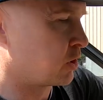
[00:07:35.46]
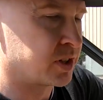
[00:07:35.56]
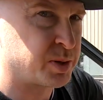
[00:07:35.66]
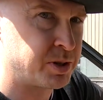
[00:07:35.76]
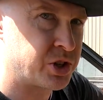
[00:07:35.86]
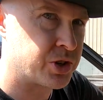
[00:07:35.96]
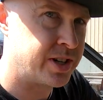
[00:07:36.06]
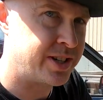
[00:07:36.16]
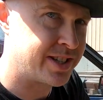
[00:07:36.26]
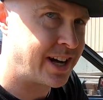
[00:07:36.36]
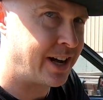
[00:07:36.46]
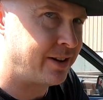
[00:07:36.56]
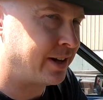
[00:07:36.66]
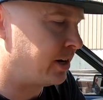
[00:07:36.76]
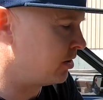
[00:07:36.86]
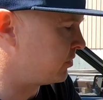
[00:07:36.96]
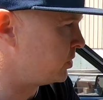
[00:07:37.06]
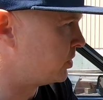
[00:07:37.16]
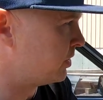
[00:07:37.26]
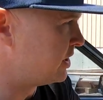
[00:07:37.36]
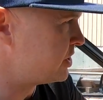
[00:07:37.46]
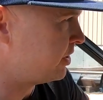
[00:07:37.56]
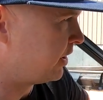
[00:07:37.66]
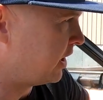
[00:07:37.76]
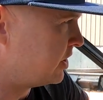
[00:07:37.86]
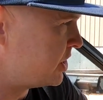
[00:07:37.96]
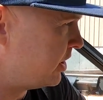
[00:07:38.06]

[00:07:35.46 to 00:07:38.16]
Christmas tree style air fuel ratio gauge